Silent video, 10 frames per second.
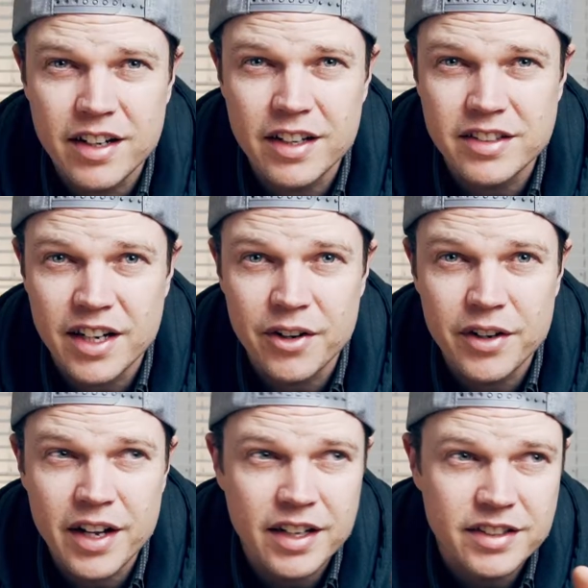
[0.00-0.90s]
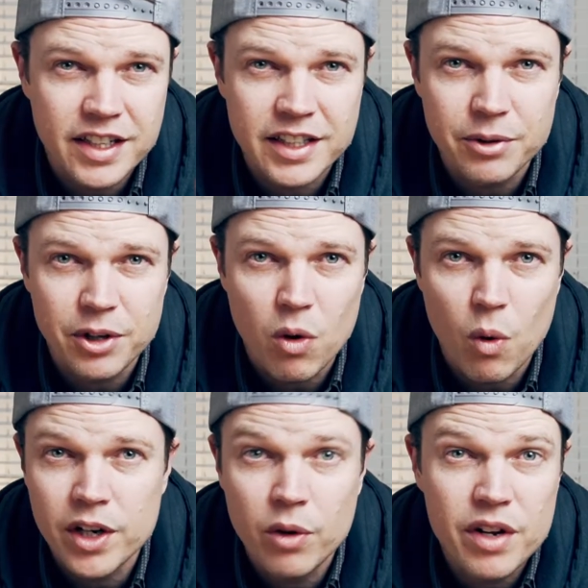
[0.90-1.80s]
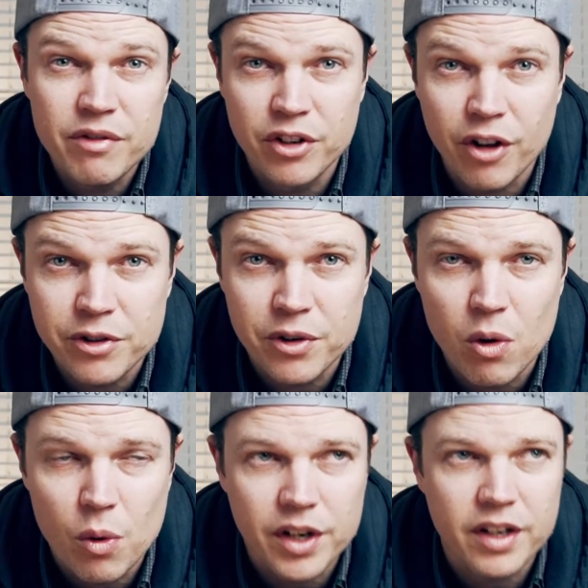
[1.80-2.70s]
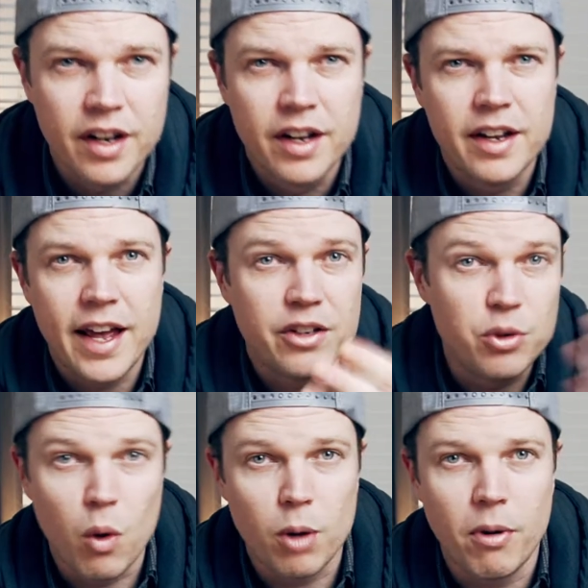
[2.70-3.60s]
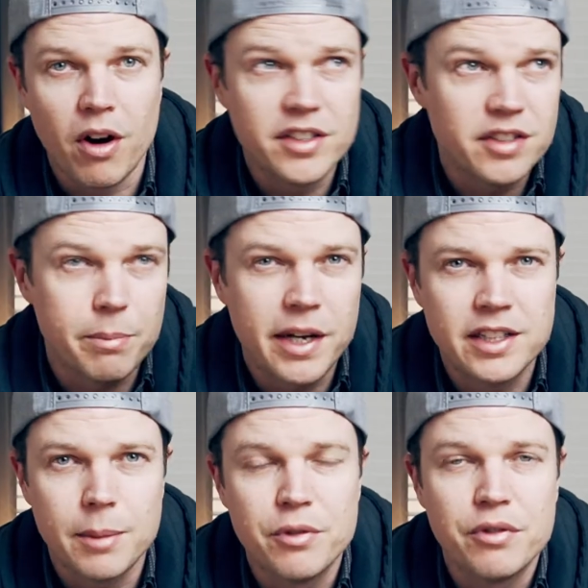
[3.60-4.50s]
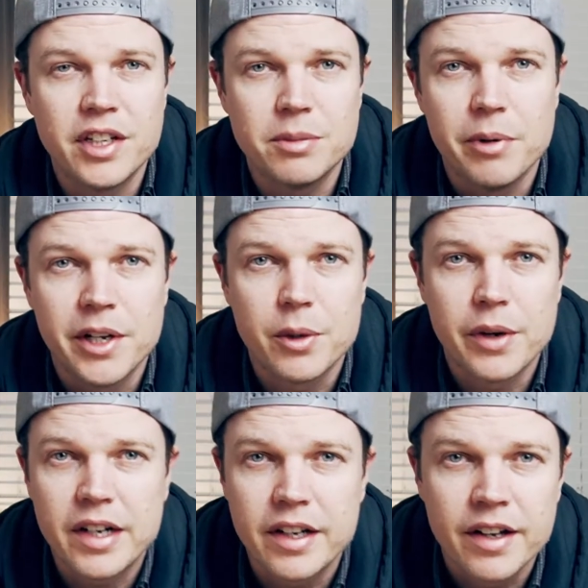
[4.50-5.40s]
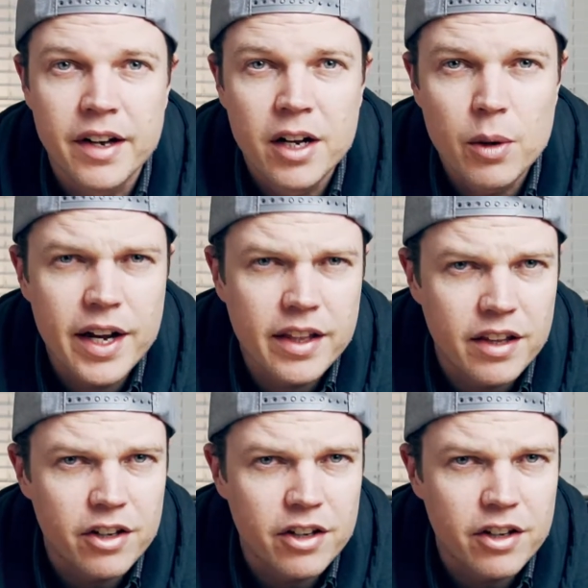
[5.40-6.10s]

in its area and it's actually recording or even not recording, and you walk past, it picks up your face pretty quickly. Quicker than the